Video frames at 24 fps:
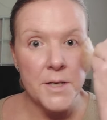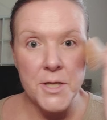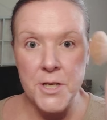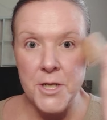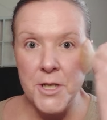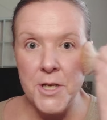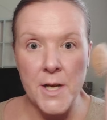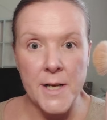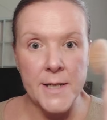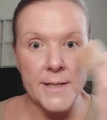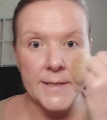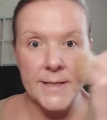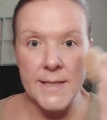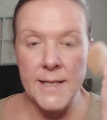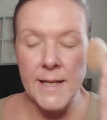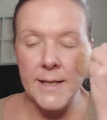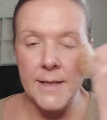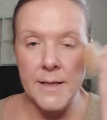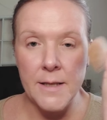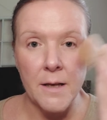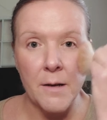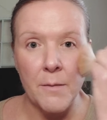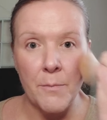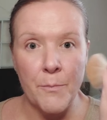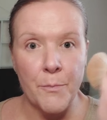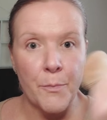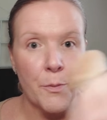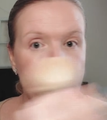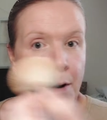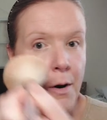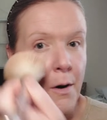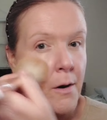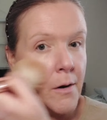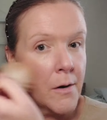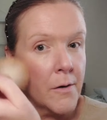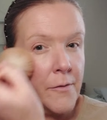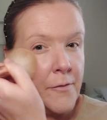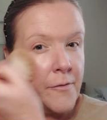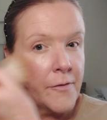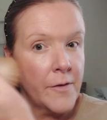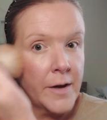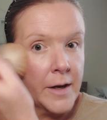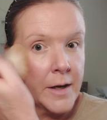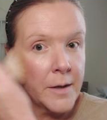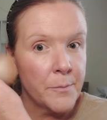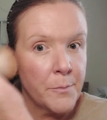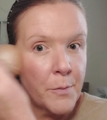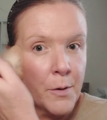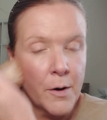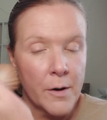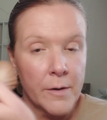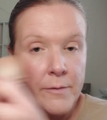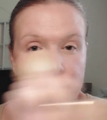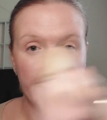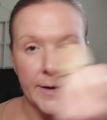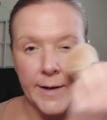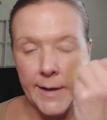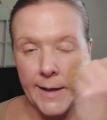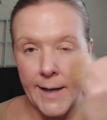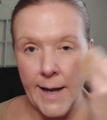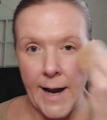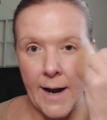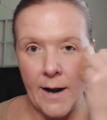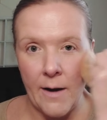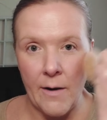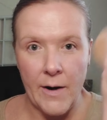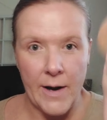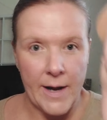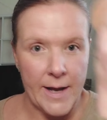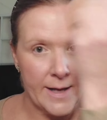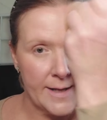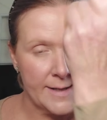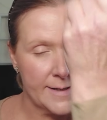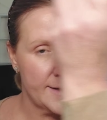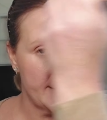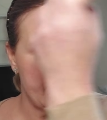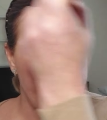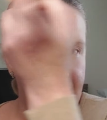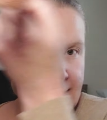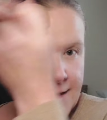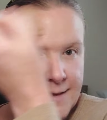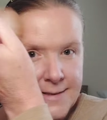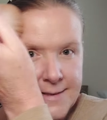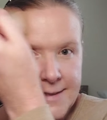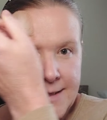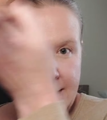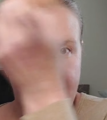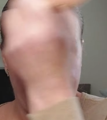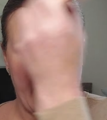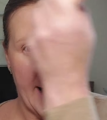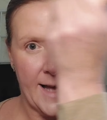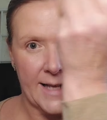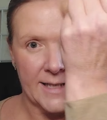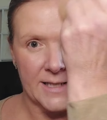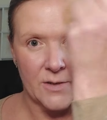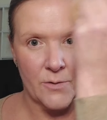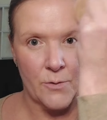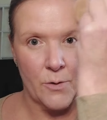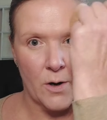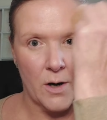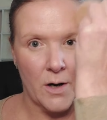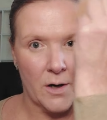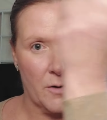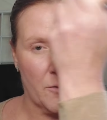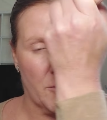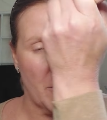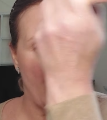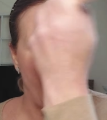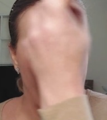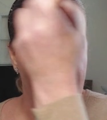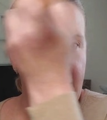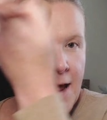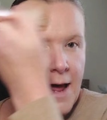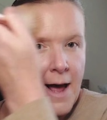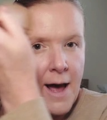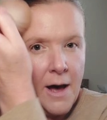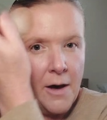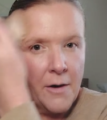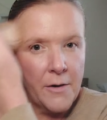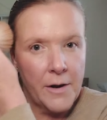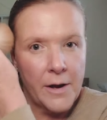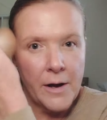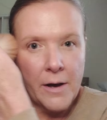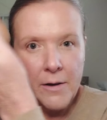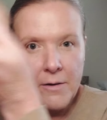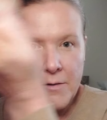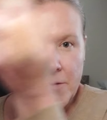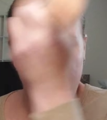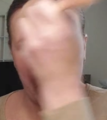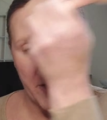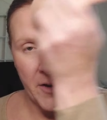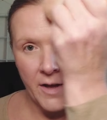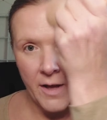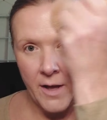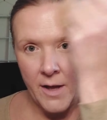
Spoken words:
just in the perfect areas, takes the guesswork right out of